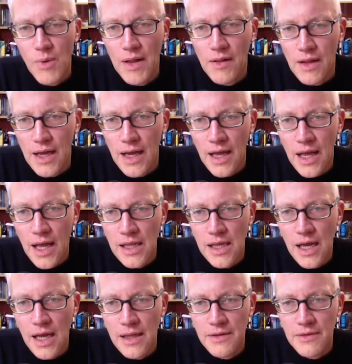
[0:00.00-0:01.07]
Well,
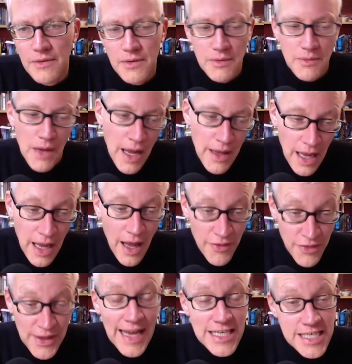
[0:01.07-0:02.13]

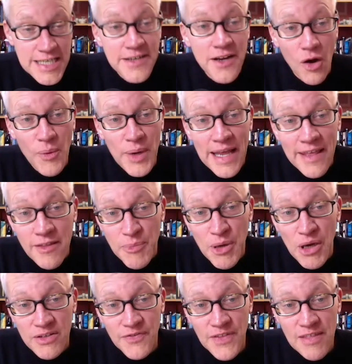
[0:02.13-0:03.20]
I think actually Darwin is a
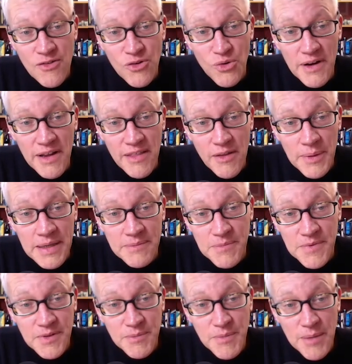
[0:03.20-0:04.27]
part of this story, so we
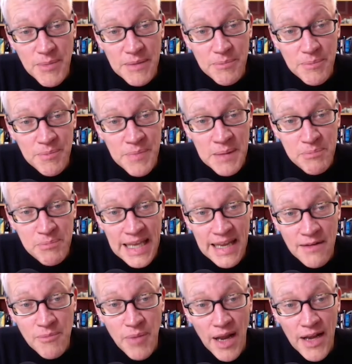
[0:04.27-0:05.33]
could maybe
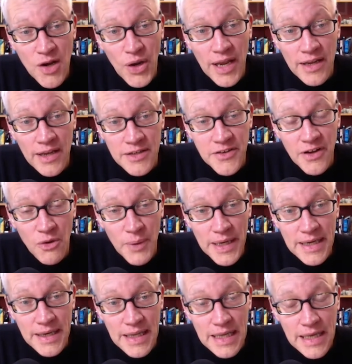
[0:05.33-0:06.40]
begin by looking at
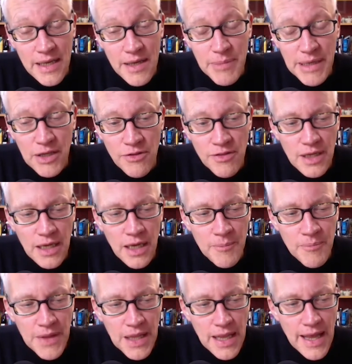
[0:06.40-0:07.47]
Darwin, because
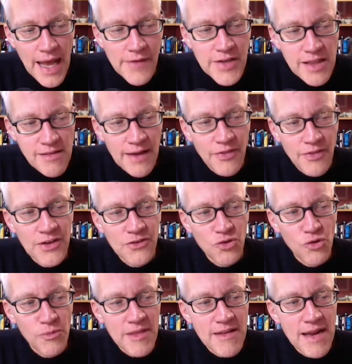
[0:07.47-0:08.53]
having said that
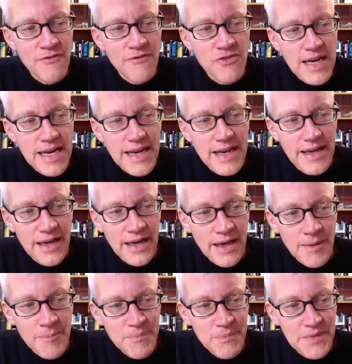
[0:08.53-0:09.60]
almost every
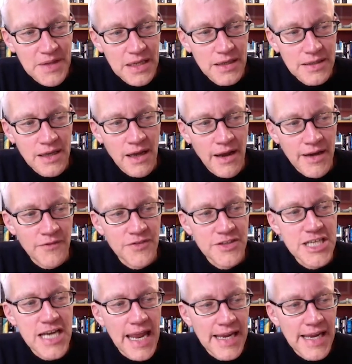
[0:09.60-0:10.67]
kind of
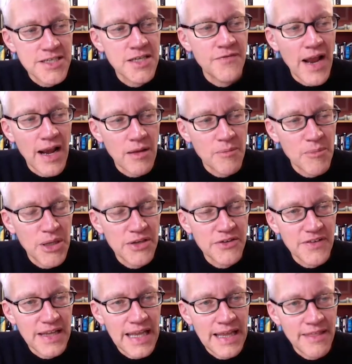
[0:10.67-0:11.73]
change
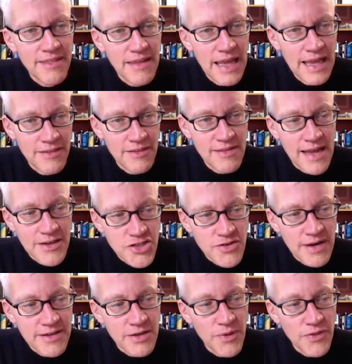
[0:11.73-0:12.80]
development is
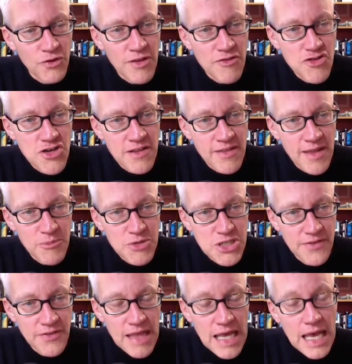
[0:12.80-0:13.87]
saturated with Christian
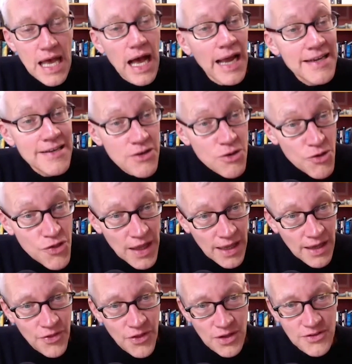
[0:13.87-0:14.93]
assumptions, I do
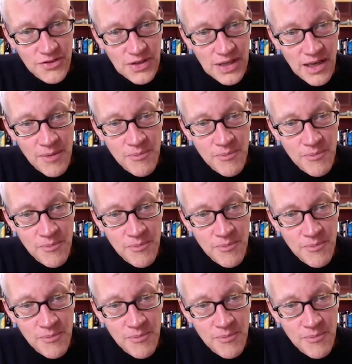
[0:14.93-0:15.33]
think that